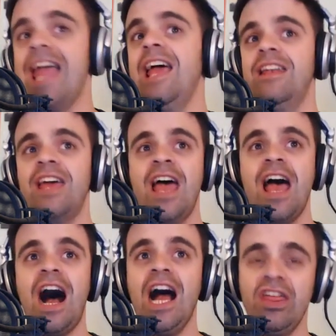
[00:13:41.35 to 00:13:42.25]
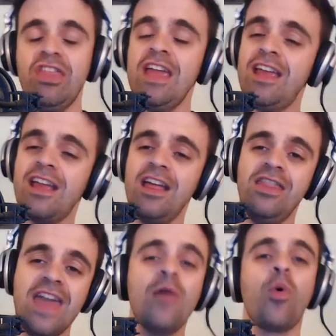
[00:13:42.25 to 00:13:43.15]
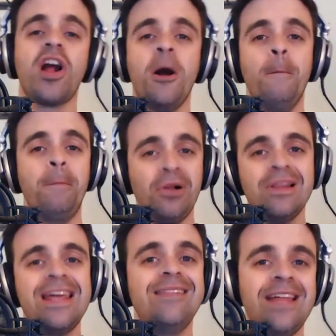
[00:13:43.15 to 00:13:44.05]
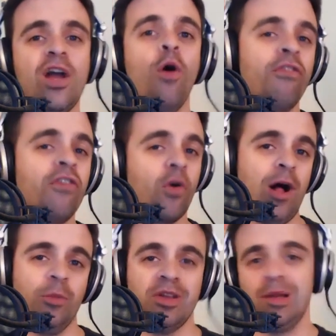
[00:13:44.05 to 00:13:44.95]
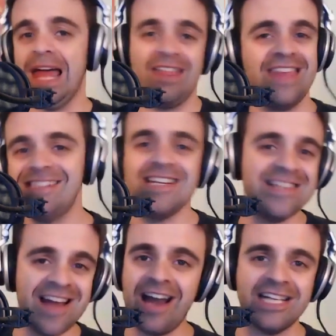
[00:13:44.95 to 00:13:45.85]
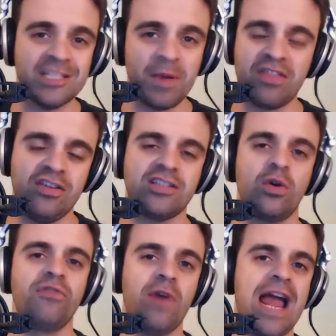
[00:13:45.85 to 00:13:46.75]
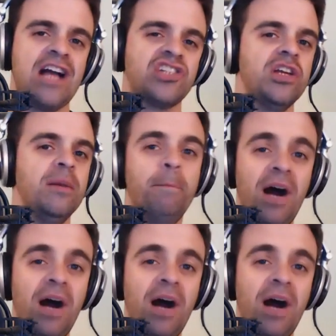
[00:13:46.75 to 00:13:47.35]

And I think they were completely overwhelmed. Like, they did not expect this sort of reaction.